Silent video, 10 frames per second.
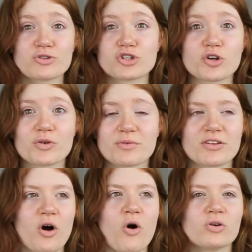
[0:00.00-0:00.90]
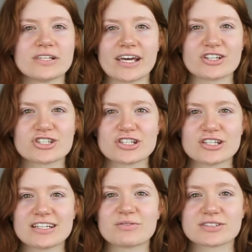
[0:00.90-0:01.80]
was joking with me the whole day.
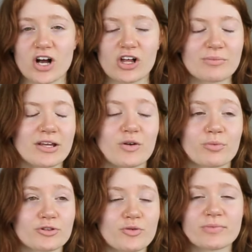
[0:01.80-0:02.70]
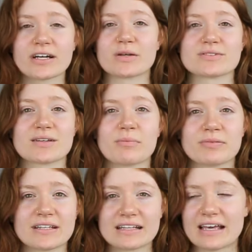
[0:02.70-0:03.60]
She was calling me an Oompa Loompa and it was
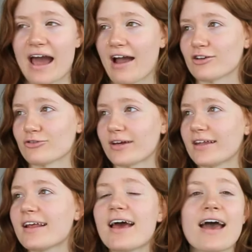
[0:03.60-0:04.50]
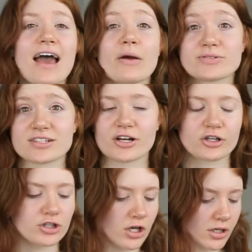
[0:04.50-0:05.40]
completely accurate. It was not a
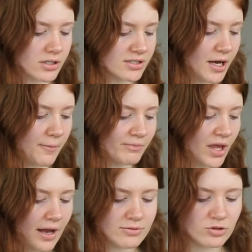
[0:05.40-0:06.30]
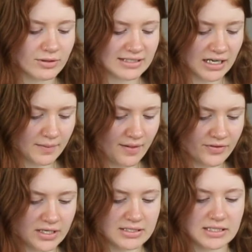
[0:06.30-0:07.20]
good look. So, super excited about
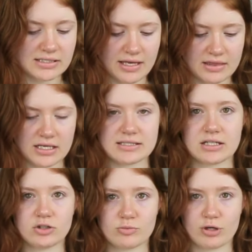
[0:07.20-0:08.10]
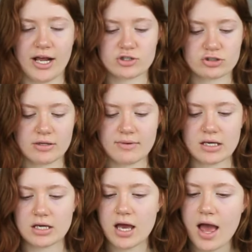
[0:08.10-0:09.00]
this because I think it's going to look more natural on
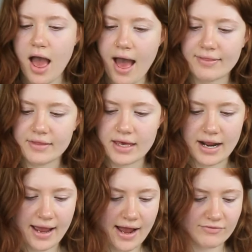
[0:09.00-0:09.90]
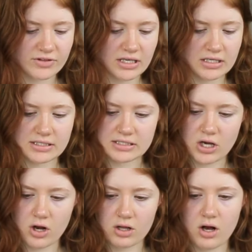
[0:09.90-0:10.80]
me. And then I have
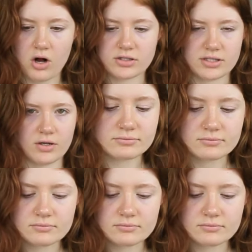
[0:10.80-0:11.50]
this also.